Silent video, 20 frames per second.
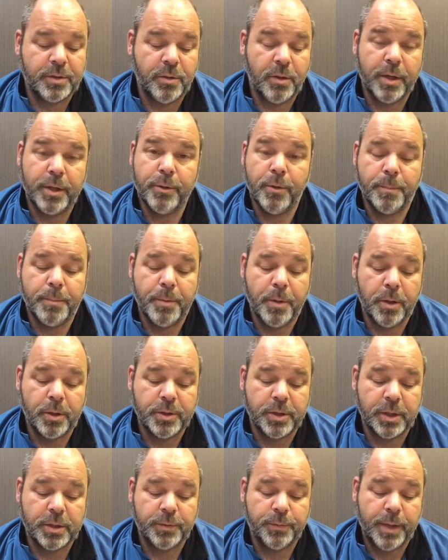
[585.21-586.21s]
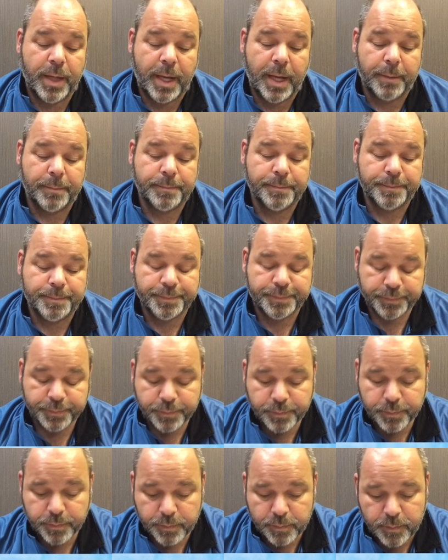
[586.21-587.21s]
So I do apologize for that.
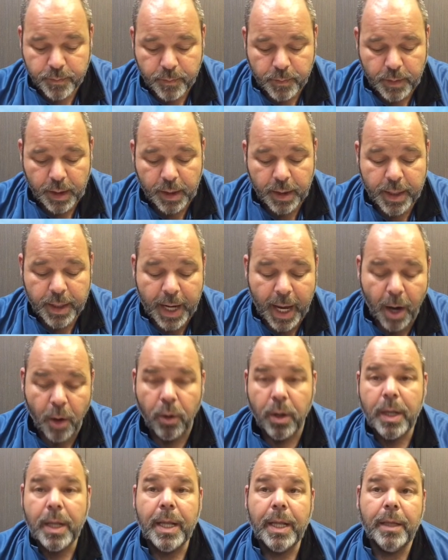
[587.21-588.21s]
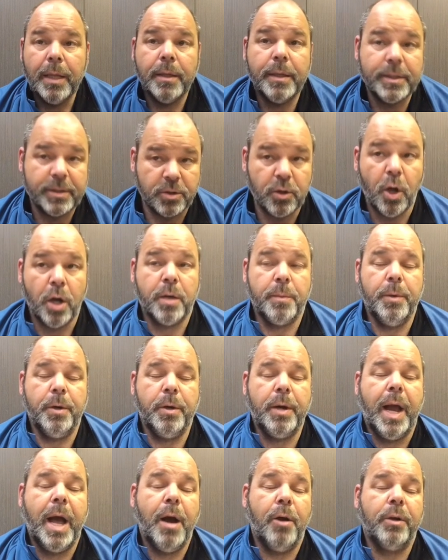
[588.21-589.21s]
Now, let's talk
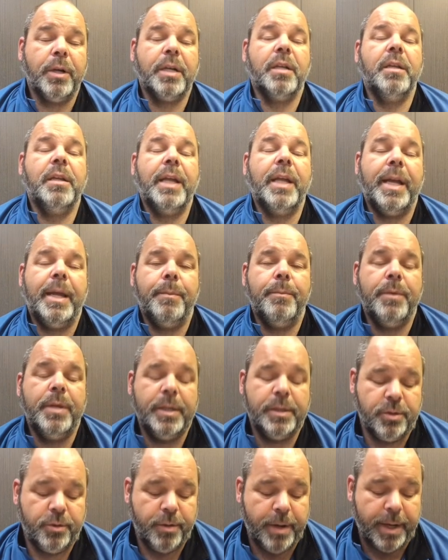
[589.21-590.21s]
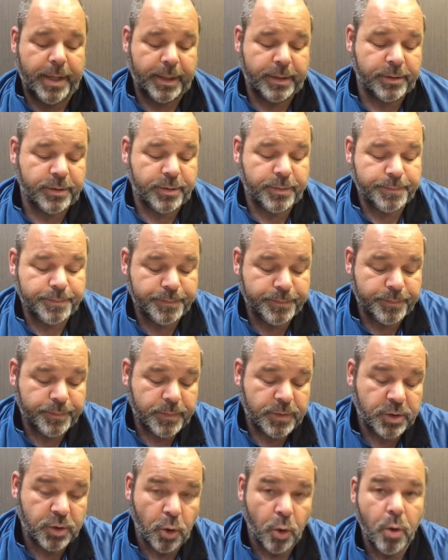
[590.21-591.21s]
about how to claim these credits.
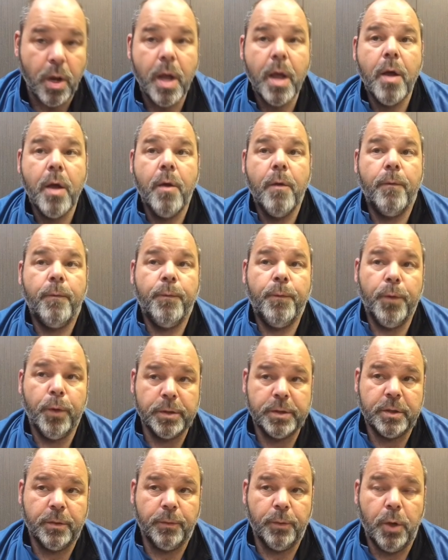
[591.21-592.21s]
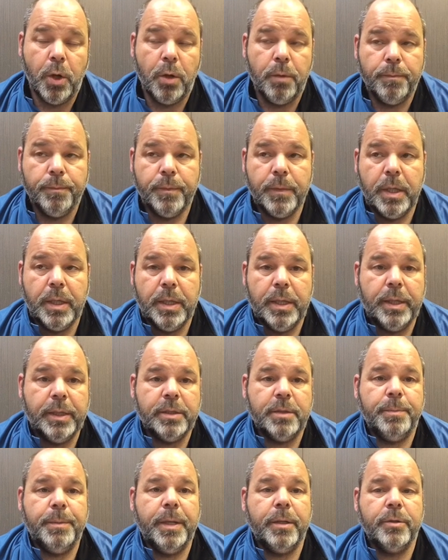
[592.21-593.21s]
So first of all, it
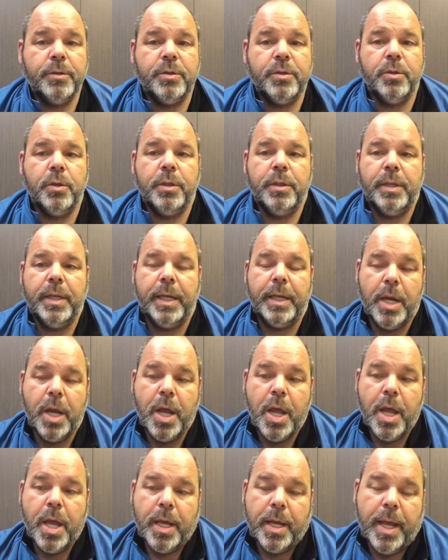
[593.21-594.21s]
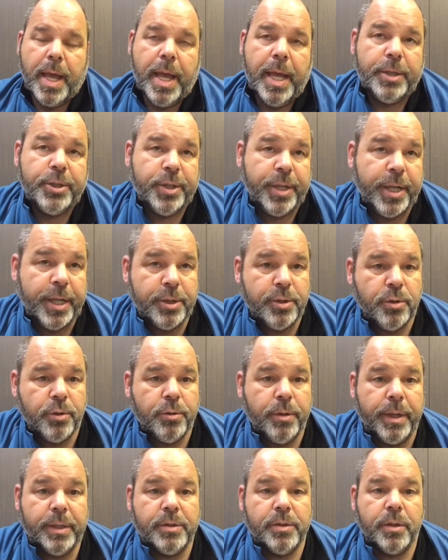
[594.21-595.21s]
needs to be understood that educational
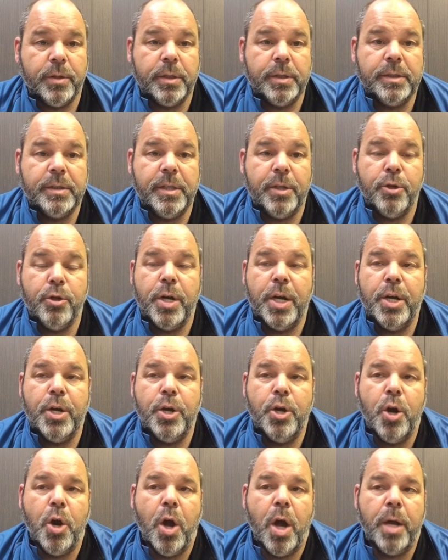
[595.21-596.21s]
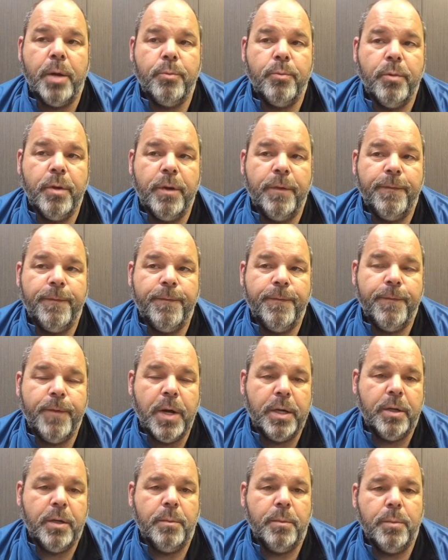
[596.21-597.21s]
credits are considered a
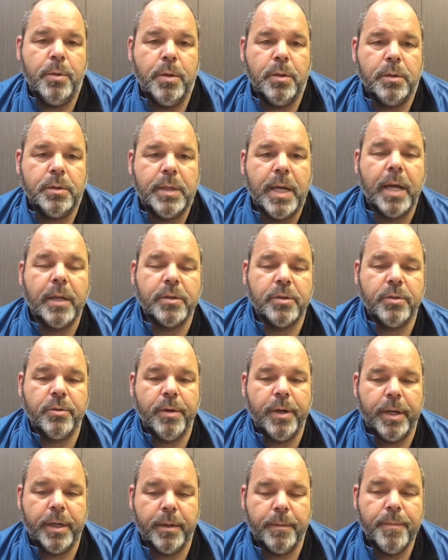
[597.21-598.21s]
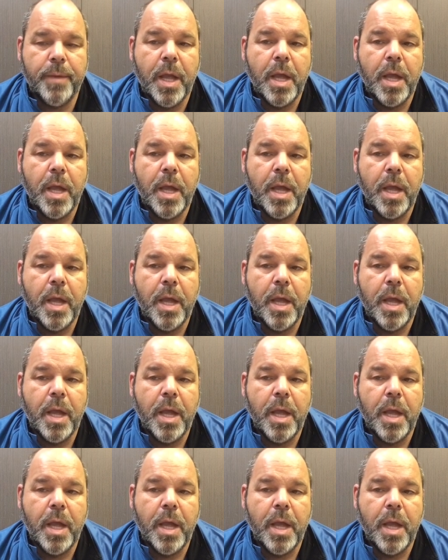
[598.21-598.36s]
non-refundable tax credit.